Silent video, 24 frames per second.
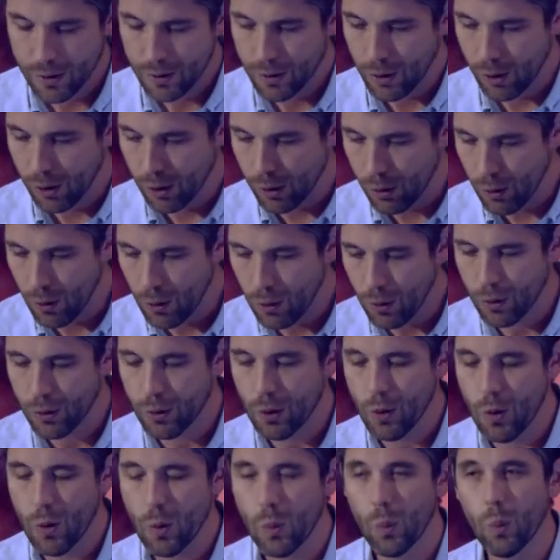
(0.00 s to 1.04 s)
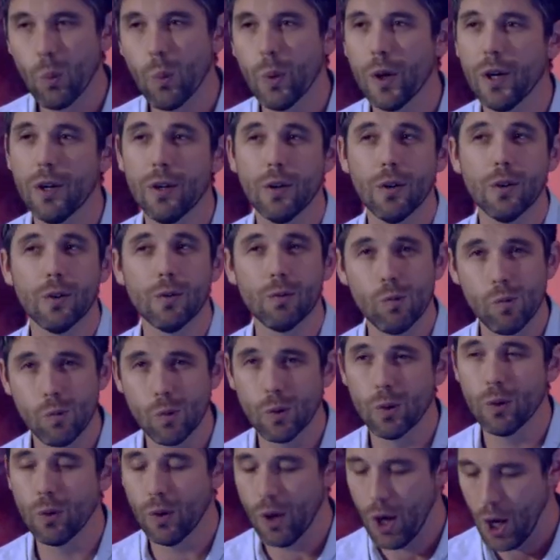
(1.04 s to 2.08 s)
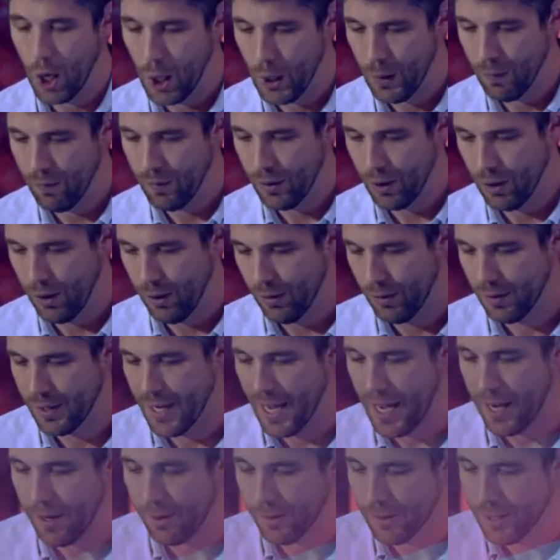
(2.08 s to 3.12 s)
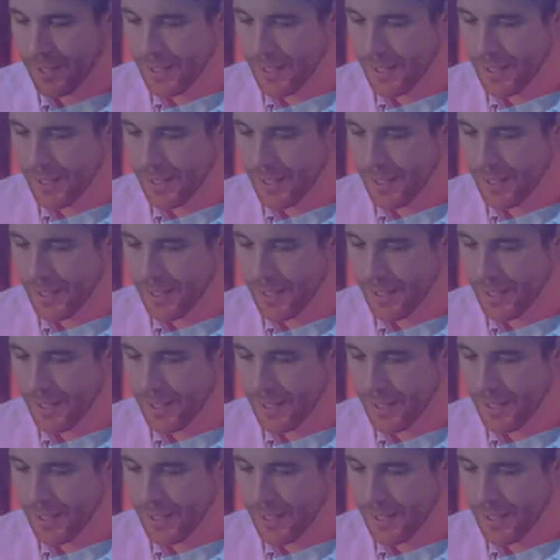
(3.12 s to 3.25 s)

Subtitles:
The Lord will rule over you." Now,